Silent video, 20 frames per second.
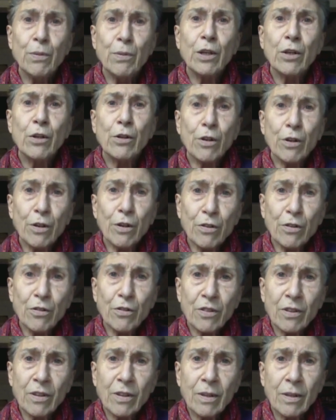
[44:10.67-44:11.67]

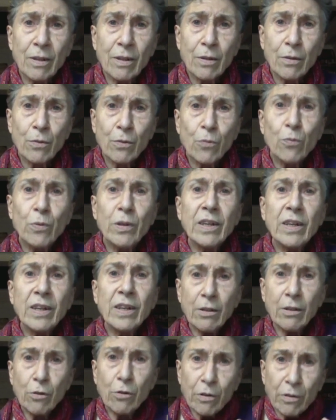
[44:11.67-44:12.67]
because we
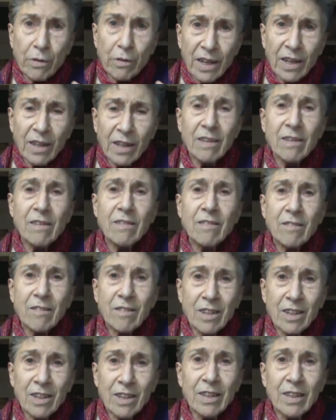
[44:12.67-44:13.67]
can already
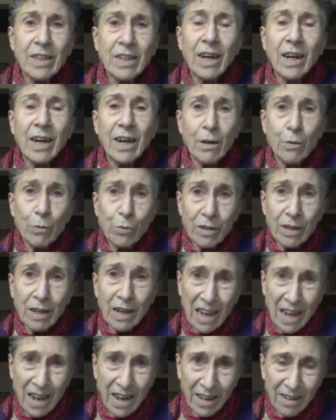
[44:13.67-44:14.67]
see the
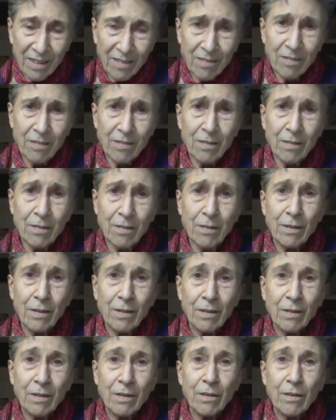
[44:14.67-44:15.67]
outlines
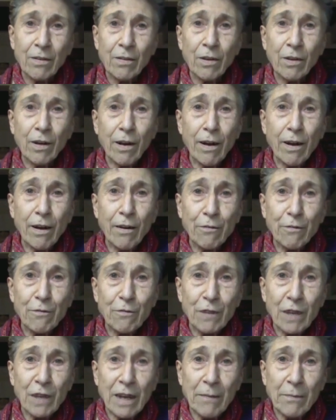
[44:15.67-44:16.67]

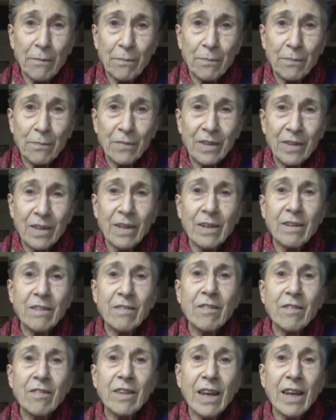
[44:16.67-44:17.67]
of the
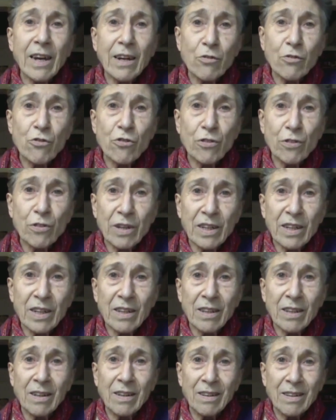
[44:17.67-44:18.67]

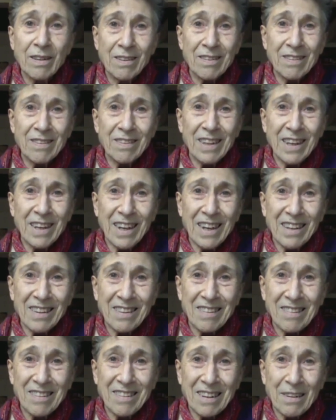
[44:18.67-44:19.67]
restructuring
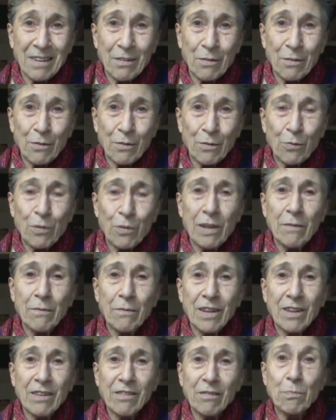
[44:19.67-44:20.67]
that
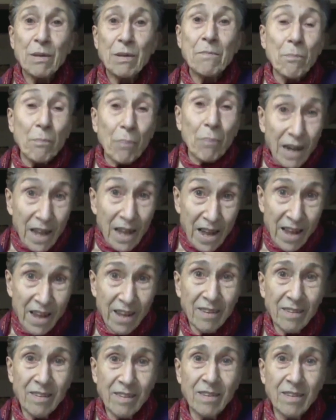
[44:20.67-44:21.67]
is being
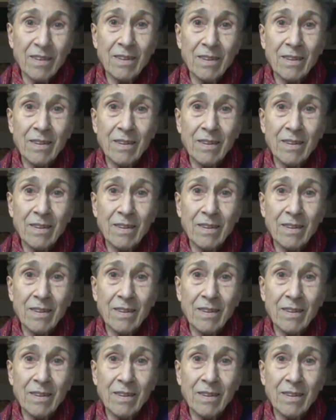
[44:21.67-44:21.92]
planned.